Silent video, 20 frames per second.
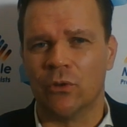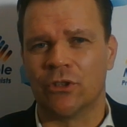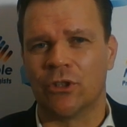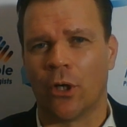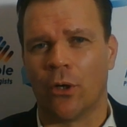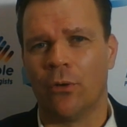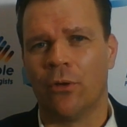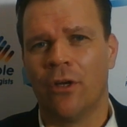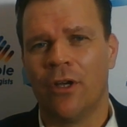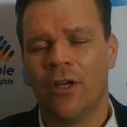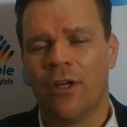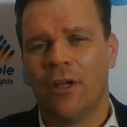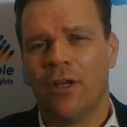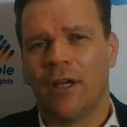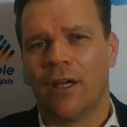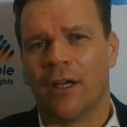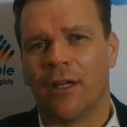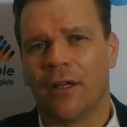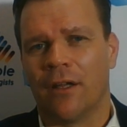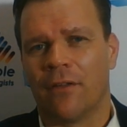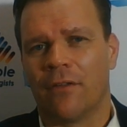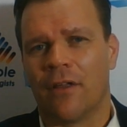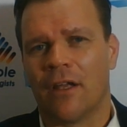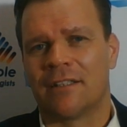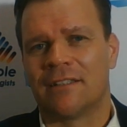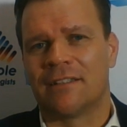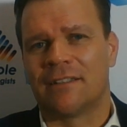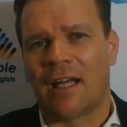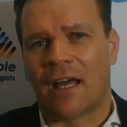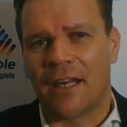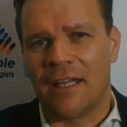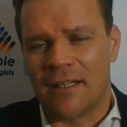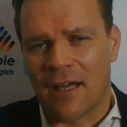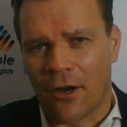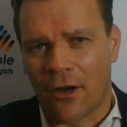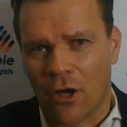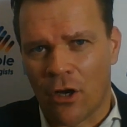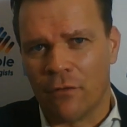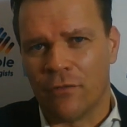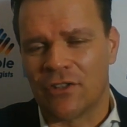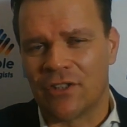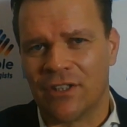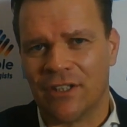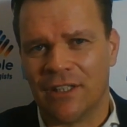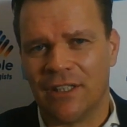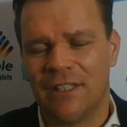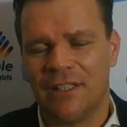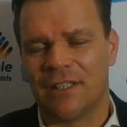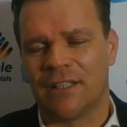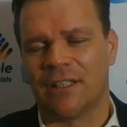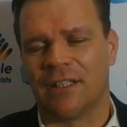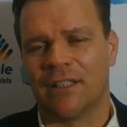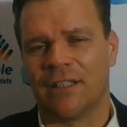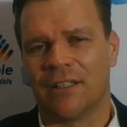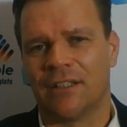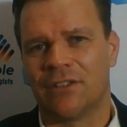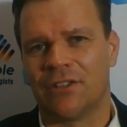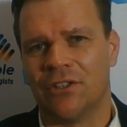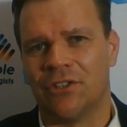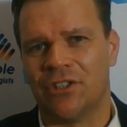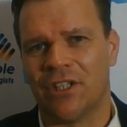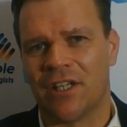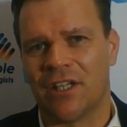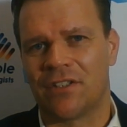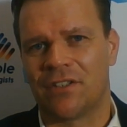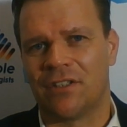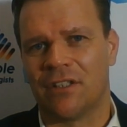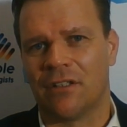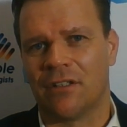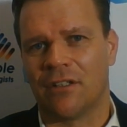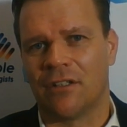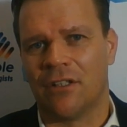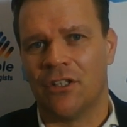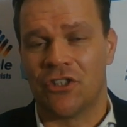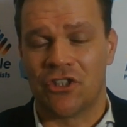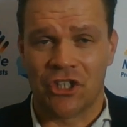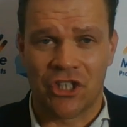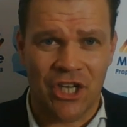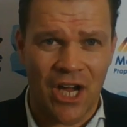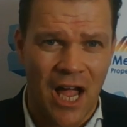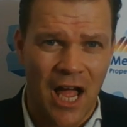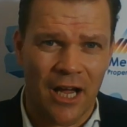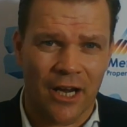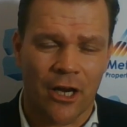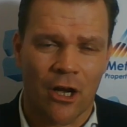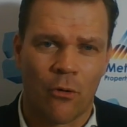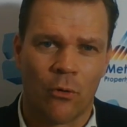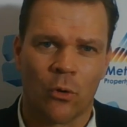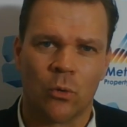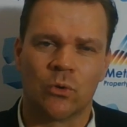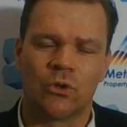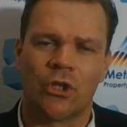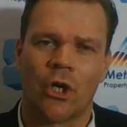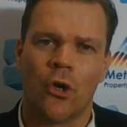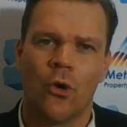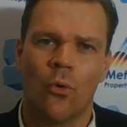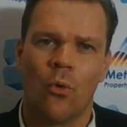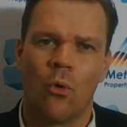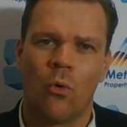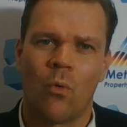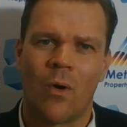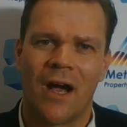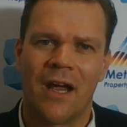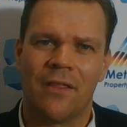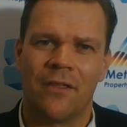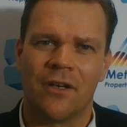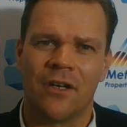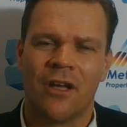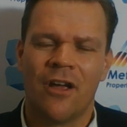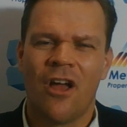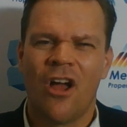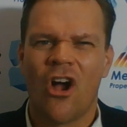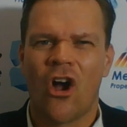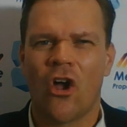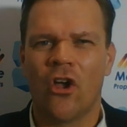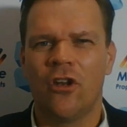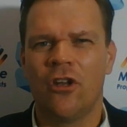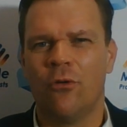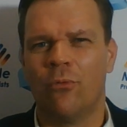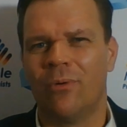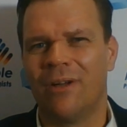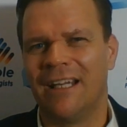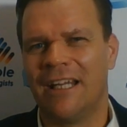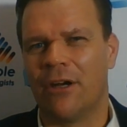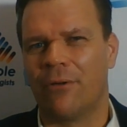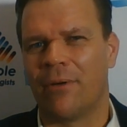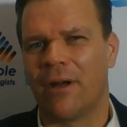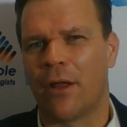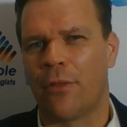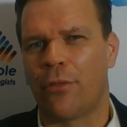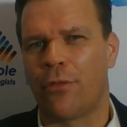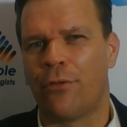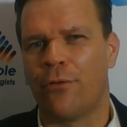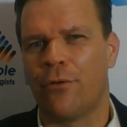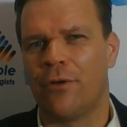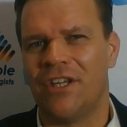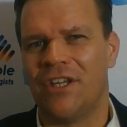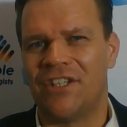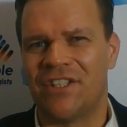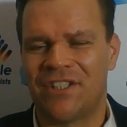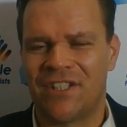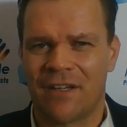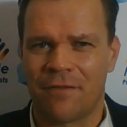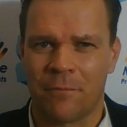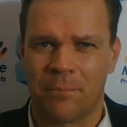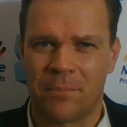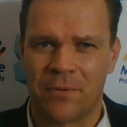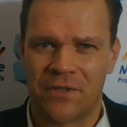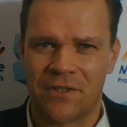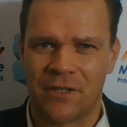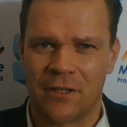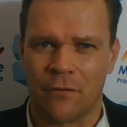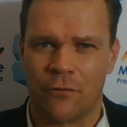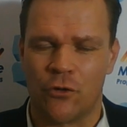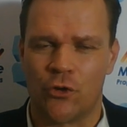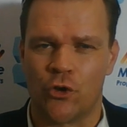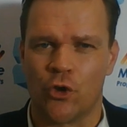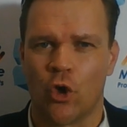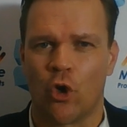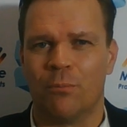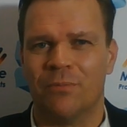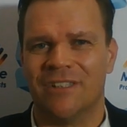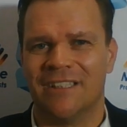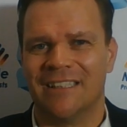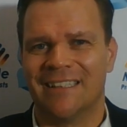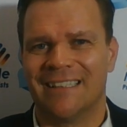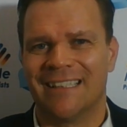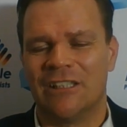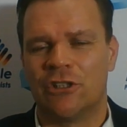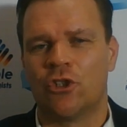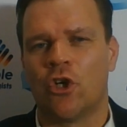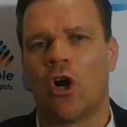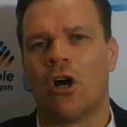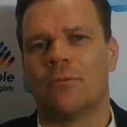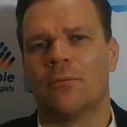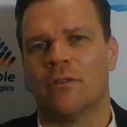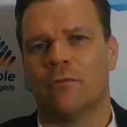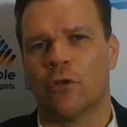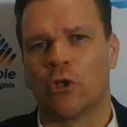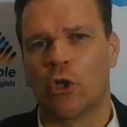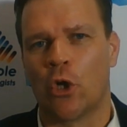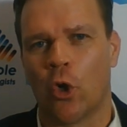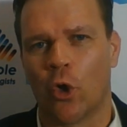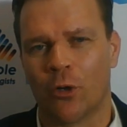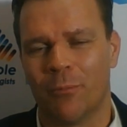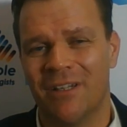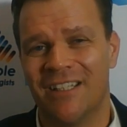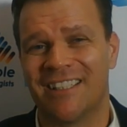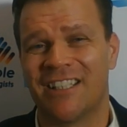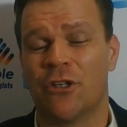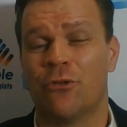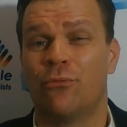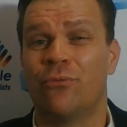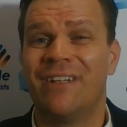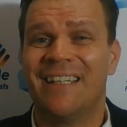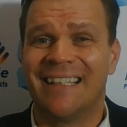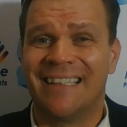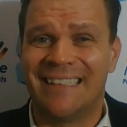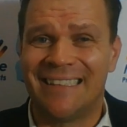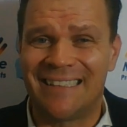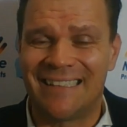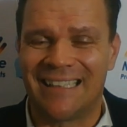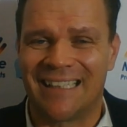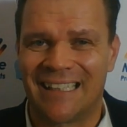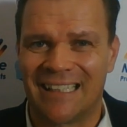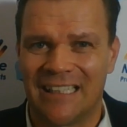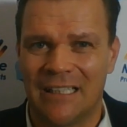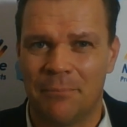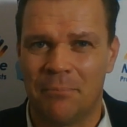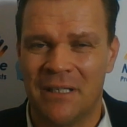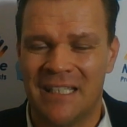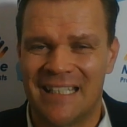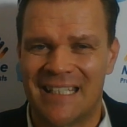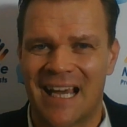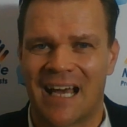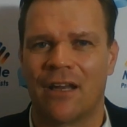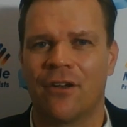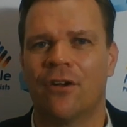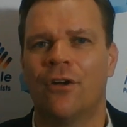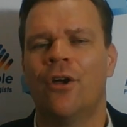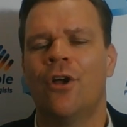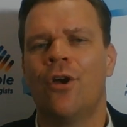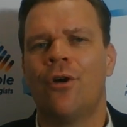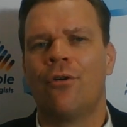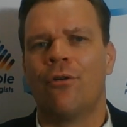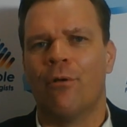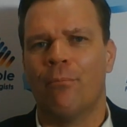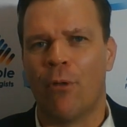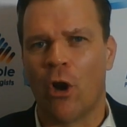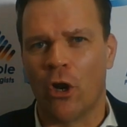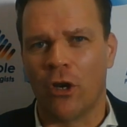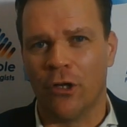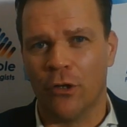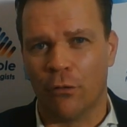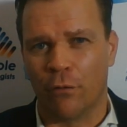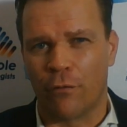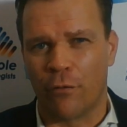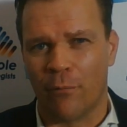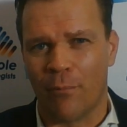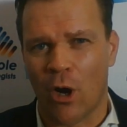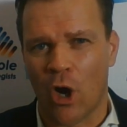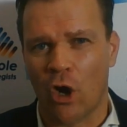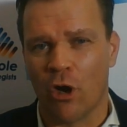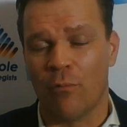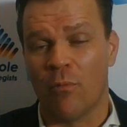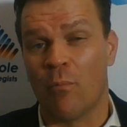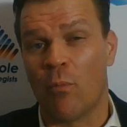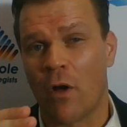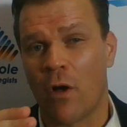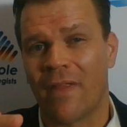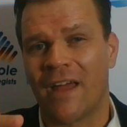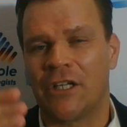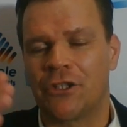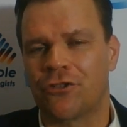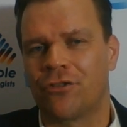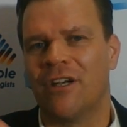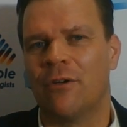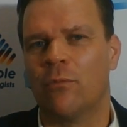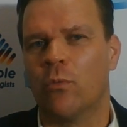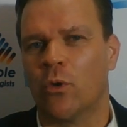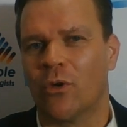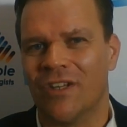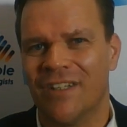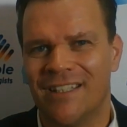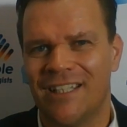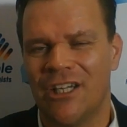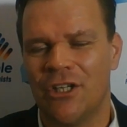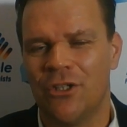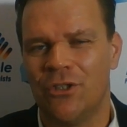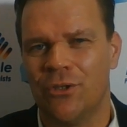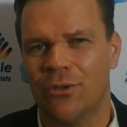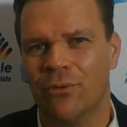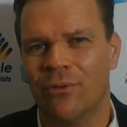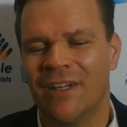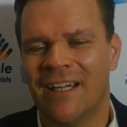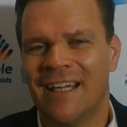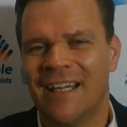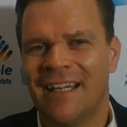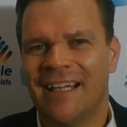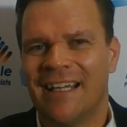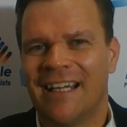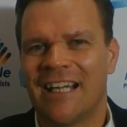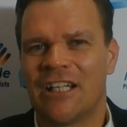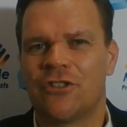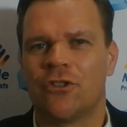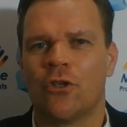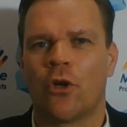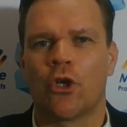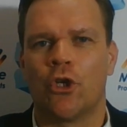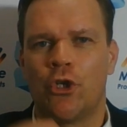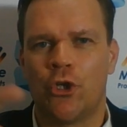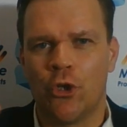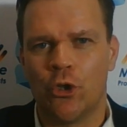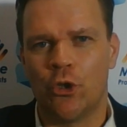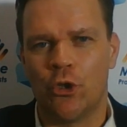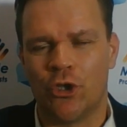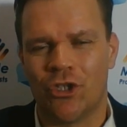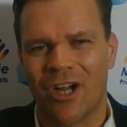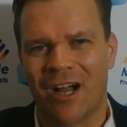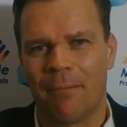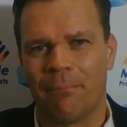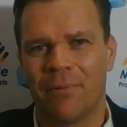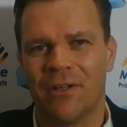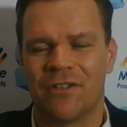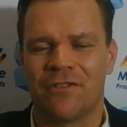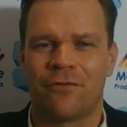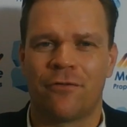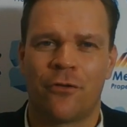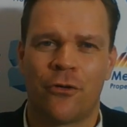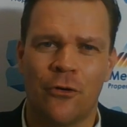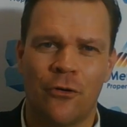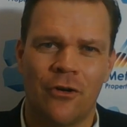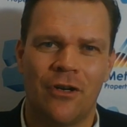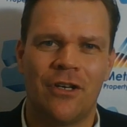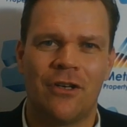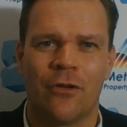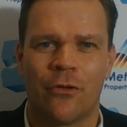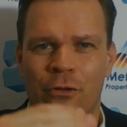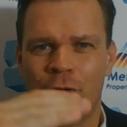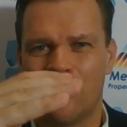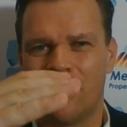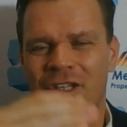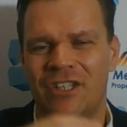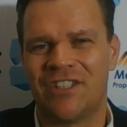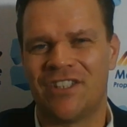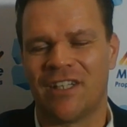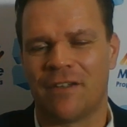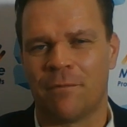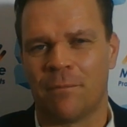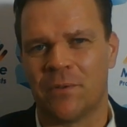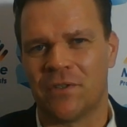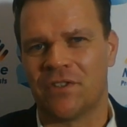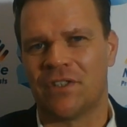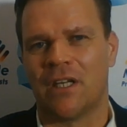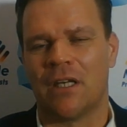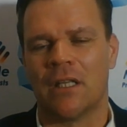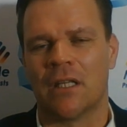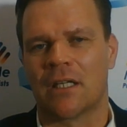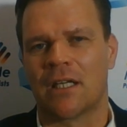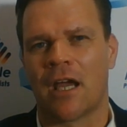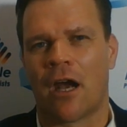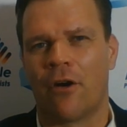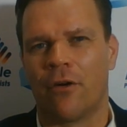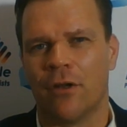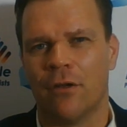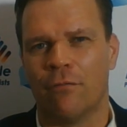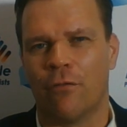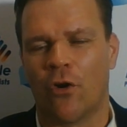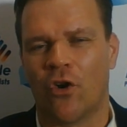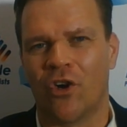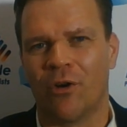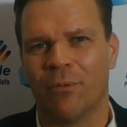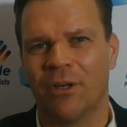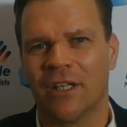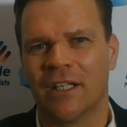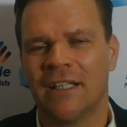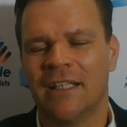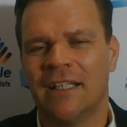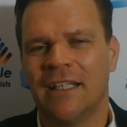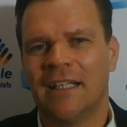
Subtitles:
So a study done overseas suggests in Chicago and also Norway that only really around 37% of jobs in these types of economies can realistically be done remotely or from home. And while that trend will continue, it's not a huge jump. It's 30 to 37% in the current environment.